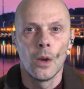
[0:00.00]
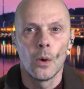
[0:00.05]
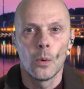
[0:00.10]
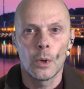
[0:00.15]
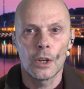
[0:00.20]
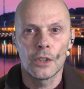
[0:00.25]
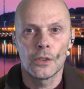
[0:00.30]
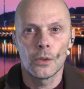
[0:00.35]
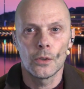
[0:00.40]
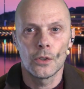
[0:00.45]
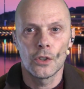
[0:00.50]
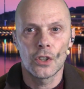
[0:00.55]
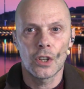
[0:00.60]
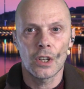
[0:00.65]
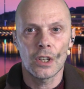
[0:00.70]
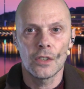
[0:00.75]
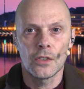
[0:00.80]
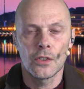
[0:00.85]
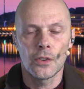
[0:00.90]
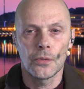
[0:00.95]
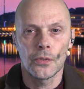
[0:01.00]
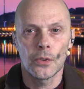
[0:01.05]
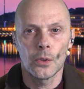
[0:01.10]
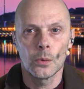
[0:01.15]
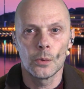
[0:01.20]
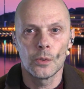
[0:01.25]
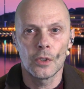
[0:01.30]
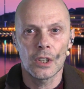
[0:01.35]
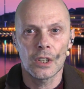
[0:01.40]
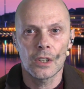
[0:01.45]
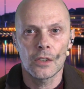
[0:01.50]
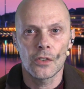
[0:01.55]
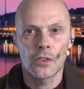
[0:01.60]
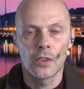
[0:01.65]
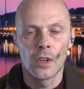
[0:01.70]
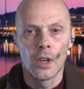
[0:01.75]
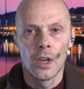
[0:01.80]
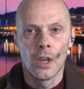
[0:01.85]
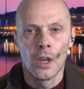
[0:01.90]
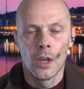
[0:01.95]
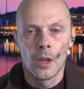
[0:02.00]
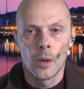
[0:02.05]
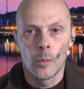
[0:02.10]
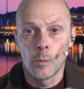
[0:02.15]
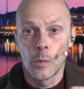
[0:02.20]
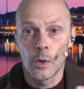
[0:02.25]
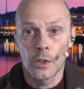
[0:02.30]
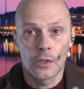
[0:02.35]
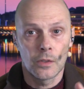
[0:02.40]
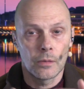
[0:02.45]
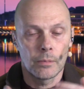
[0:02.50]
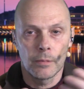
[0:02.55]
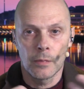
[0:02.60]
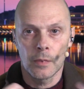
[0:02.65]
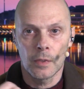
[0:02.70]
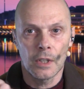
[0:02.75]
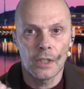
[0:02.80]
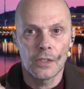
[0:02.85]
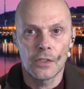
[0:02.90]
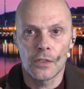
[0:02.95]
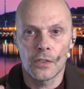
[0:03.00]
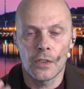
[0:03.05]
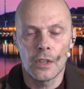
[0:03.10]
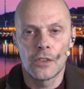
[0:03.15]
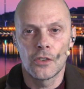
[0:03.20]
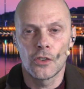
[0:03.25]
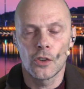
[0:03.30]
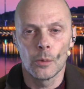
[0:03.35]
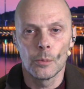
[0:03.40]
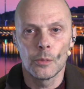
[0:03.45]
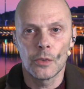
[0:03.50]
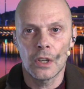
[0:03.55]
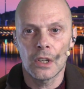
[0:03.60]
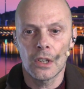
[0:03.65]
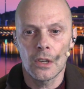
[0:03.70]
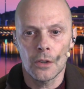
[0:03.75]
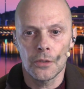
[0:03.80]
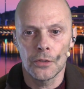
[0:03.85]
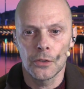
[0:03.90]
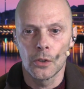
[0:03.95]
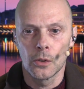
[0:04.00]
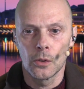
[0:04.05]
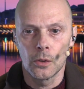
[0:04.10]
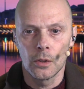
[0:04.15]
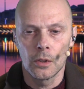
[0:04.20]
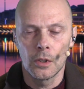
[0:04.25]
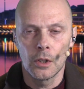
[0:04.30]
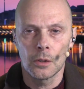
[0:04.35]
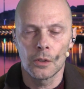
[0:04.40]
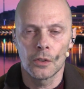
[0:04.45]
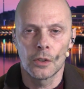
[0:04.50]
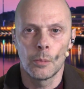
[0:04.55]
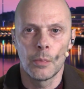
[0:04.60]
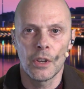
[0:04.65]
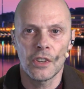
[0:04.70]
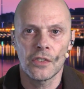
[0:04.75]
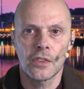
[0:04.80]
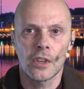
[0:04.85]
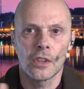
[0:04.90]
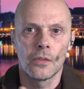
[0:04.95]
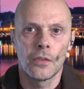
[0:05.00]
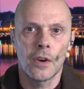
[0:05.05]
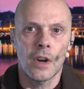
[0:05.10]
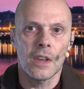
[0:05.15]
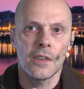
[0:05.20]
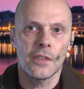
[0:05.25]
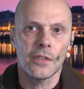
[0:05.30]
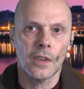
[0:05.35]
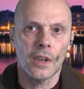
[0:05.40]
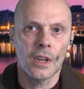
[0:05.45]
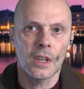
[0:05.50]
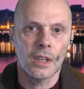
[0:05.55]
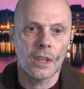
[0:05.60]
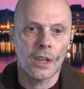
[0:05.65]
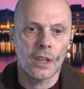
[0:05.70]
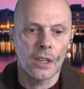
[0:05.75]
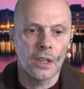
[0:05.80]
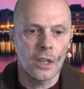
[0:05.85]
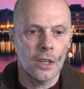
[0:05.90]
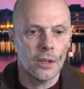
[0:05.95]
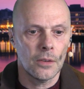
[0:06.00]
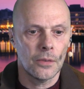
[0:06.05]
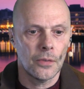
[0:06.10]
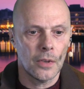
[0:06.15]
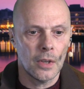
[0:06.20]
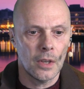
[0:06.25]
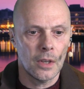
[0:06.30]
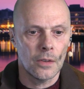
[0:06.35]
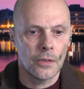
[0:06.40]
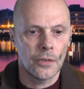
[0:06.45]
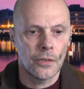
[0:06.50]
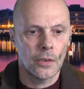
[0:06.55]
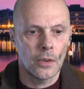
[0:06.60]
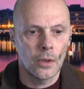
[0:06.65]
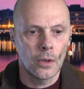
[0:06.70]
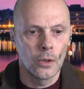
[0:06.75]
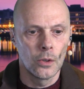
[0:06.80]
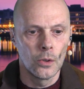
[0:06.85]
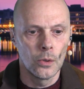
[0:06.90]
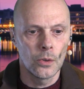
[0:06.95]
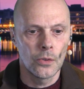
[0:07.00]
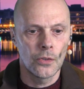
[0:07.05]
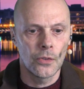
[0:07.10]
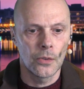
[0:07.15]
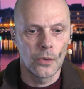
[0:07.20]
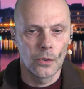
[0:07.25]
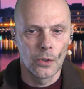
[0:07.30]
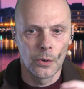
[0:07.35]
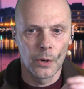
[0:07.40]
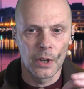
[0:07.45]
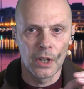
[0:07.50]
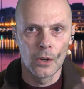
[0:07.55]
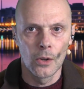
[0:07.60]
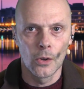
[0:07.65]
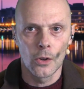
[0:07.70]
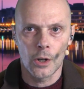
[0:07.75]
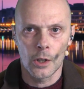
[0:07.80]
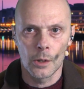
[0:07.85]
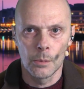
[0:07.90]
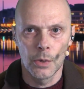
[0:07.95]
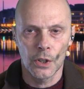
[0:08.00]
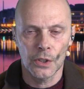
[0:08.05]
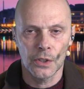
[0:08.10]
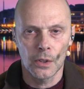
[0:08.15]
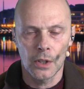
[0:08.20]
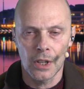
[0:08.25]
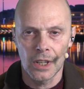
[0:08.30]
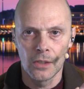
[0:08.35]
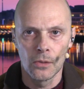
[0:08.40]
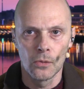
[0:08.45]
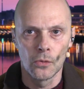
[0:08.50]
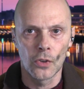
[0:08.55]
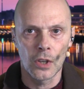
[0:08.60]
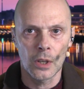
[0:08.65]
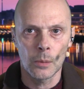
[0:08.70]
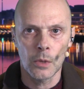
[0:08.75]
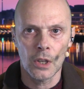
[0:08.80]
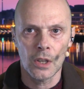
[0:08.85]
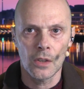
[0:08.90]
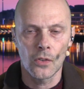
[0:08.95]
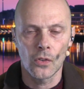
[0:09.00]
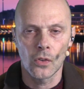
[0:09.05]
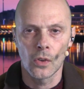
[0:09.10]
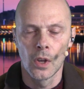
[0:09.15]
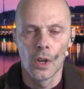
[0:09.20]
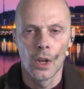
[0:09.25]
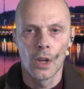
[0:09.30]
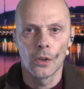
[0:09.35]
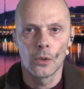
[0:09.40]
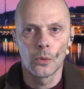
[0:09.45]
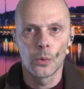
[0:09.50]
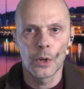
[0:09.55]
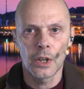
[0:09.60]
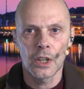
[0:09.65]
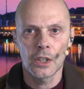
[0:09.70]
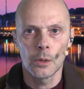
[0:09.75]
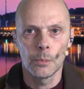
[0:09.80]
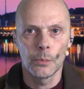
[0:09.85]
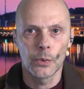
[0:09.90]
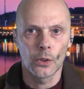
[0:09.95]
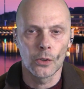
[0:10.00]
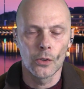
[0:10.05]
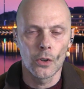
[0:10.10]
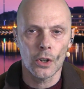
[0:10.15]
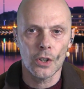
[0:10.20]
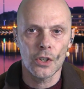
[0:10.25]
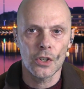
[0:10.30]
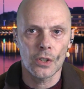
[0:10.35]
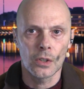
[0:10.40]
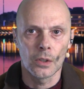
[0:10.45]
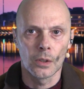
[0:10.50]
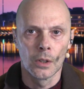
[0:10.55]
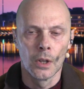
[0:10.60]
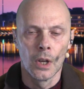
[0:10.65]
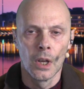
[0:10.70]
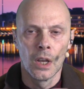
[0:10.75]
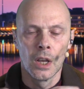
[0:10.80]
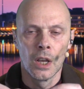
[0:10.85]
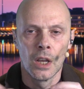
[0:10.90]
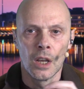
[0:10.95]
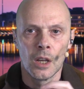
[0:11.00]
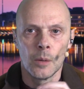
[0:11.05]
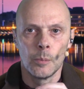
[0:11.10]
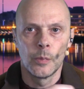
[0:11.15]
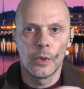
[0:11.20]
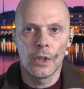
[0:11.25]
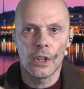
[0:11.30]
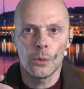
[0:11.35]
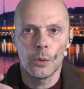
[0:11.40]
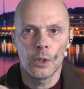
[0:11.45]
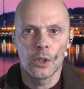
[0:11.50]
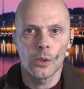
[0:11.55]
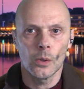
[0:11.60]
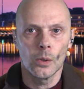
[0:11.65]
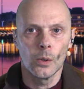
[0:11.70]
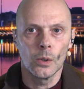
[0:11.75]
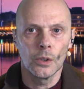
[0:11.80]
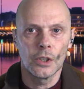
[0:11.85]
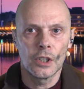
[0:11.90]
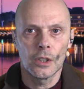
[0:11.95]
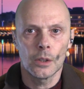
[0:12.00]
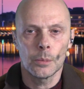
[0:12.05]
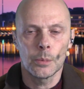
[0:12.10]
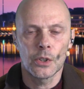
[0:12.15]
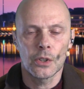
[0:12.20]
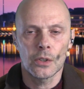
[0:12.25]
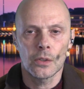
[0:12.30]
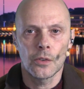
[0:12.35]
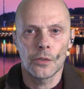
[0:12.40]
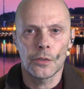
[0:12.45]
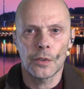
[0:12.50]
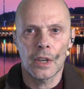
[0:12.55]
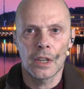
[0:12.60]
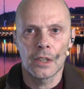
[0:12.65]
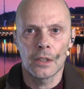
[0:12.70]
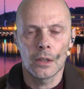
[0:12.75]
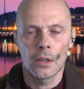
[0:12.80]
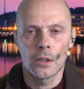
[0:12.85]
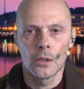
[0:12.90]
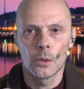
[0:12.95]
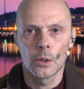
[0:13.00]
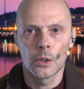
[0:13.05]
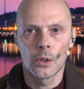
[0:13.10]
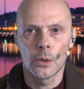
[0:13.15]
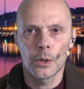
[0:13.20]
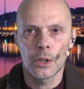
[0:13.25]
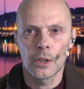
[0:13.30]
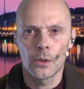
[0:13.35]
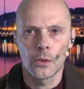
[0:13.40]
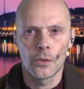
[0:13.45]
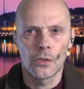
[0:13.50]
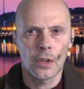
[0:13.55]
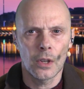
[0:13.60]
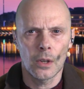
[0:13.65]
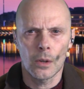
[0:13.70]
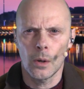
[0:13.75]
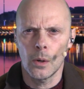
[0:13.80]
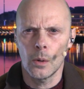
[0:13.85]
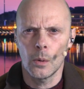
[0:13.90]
when to change a few things, but it's something you have to. The best advice I can give is use the record button in vMix, create a production, play with all the options, and you're going to see